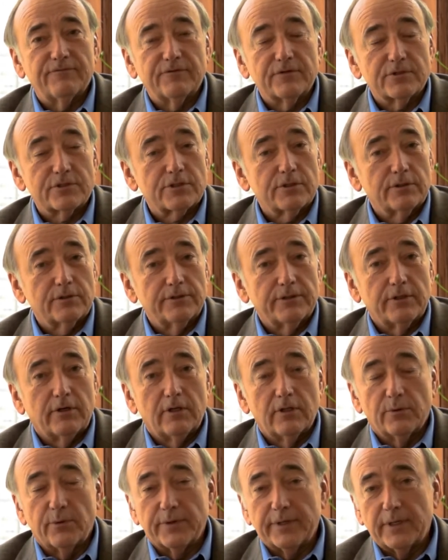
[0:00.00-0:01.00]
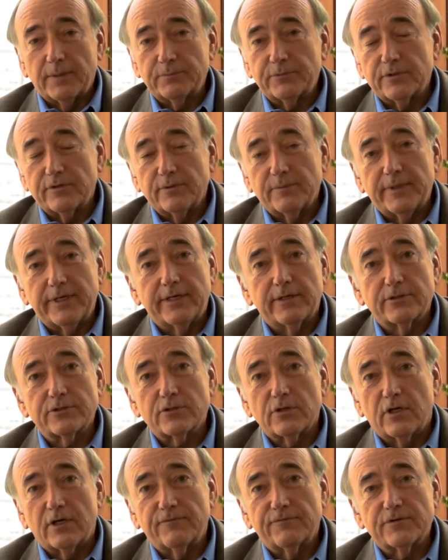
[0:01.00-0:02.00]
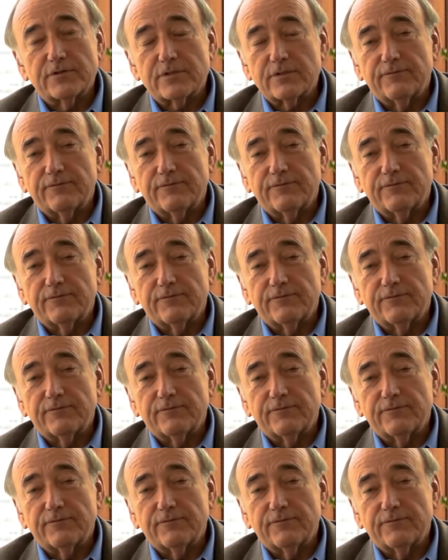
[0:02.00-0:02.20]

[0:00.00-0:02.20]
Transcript: and certainly all the way up to the mayor's office,